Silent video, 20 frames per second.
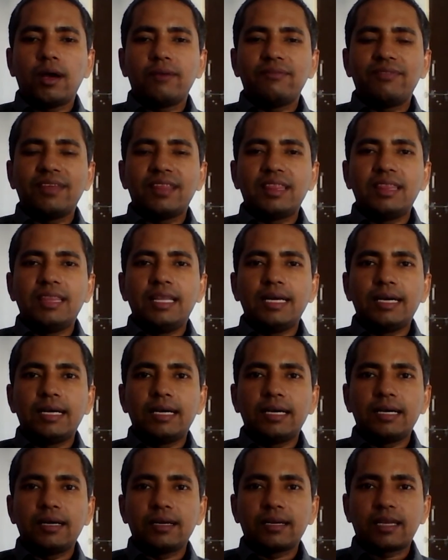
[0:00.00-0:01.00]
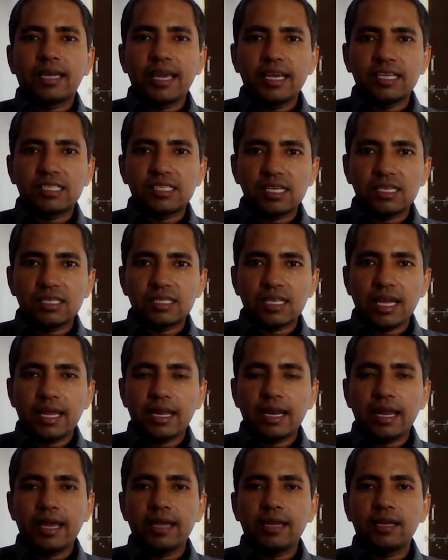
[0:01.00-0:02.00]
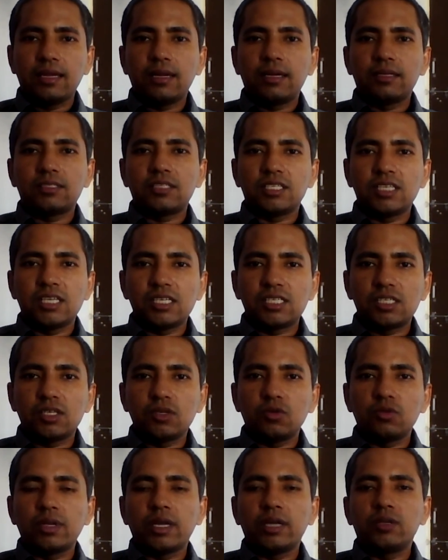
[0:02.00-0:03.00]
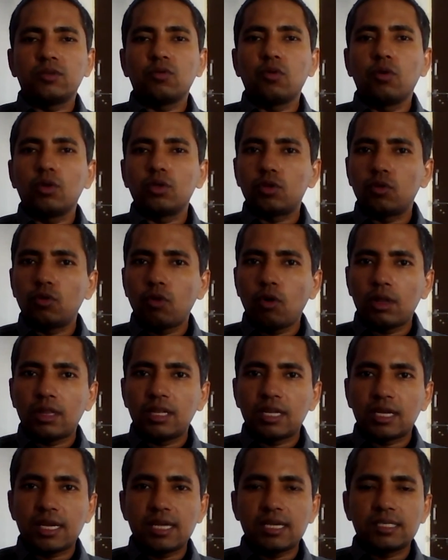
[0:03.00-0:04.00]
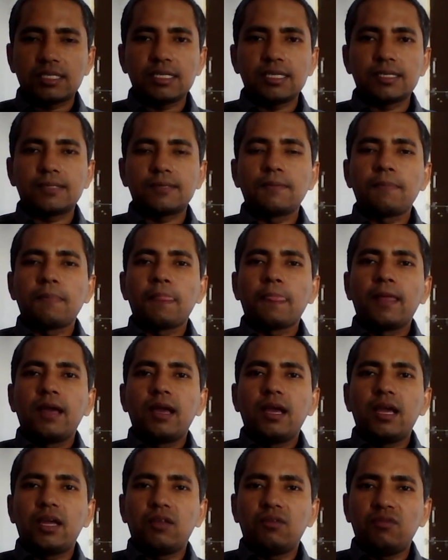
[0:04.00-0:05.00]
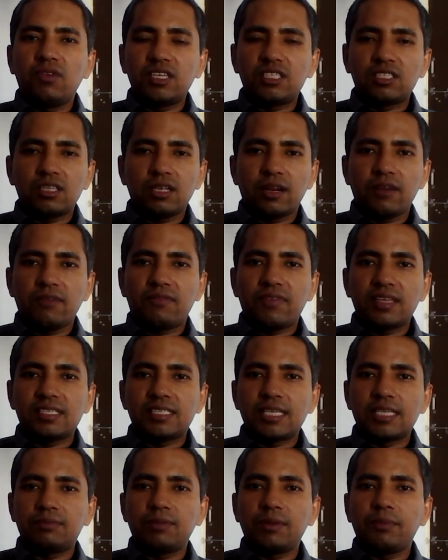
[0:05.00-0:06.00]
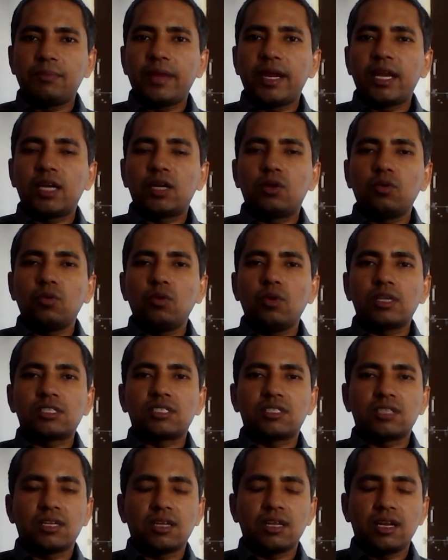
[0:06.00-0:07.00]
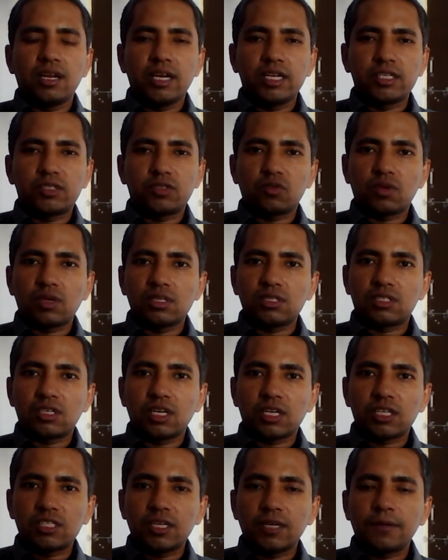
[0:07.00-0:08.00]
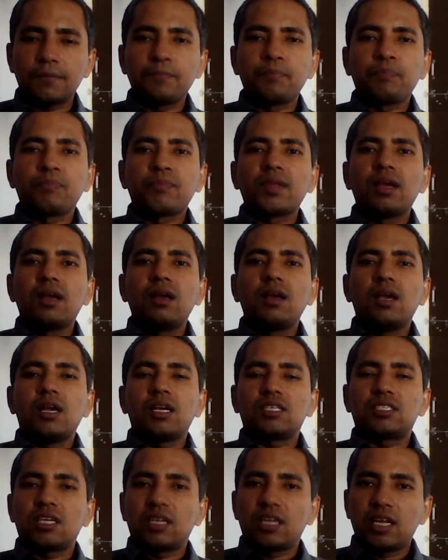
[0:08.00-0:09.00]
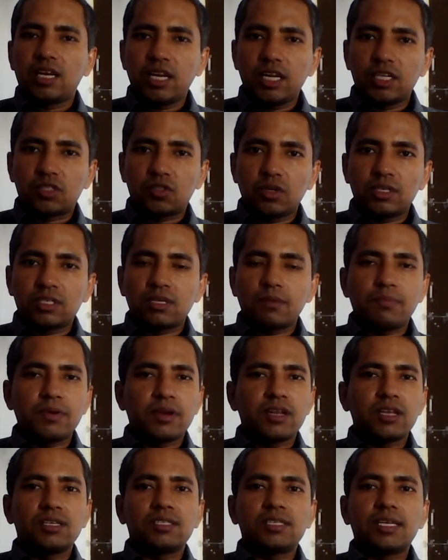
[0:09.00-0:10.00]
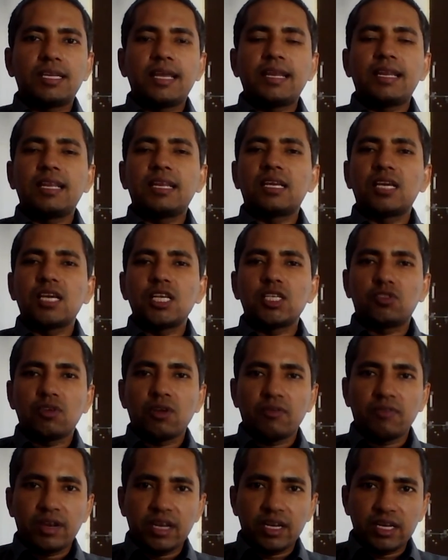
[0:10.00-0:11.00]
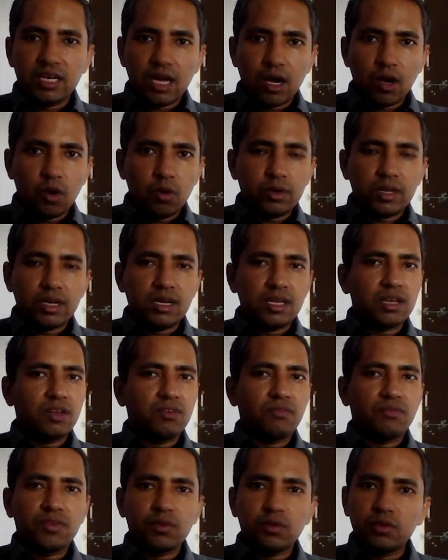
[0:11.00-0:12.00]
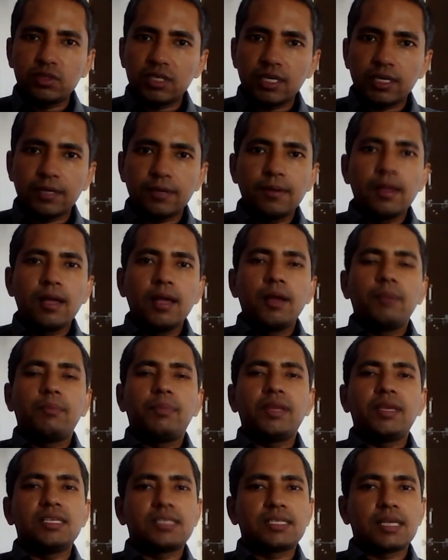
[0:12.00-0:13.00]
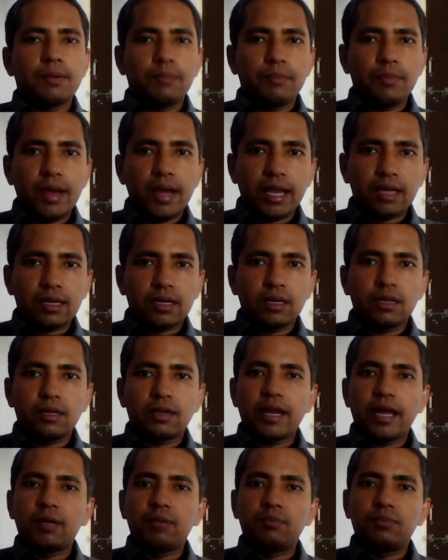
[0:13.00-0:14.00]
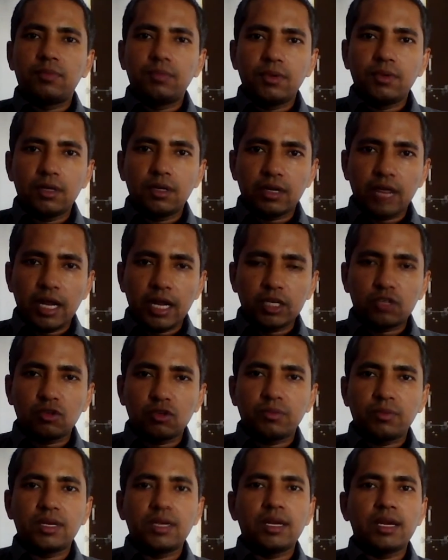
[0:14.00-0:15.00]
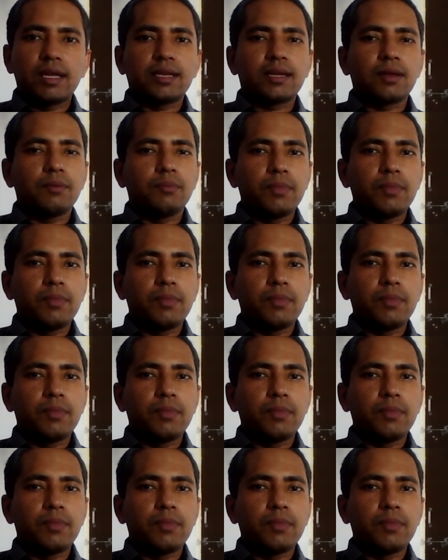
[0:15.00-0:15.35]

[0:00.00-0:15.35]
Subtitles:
with the cases, and I suggest you that you go through all the cases in which reference has been made to external aids to construction, external aids to interpretation, and in case you have any doubt, any confusion, please come back, write to me and come